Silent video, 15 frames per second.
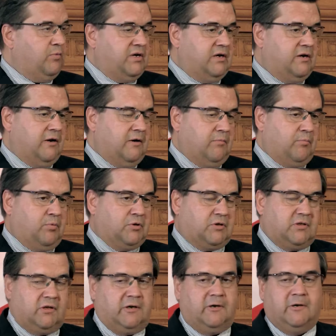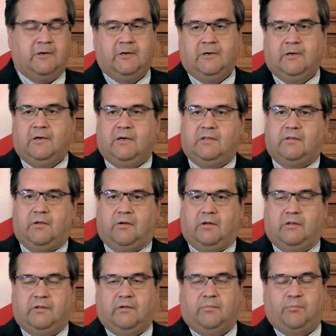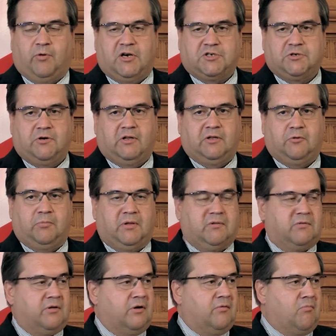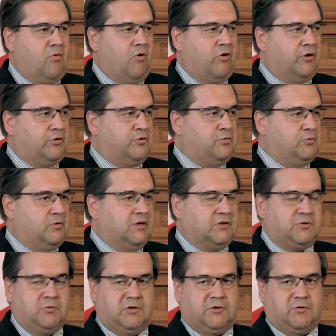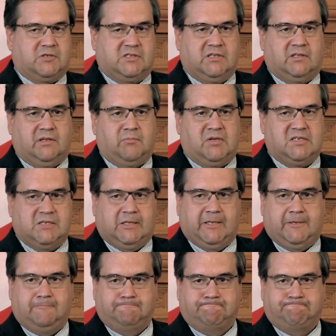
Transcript: we put the pressure a little bit more to address it immediately.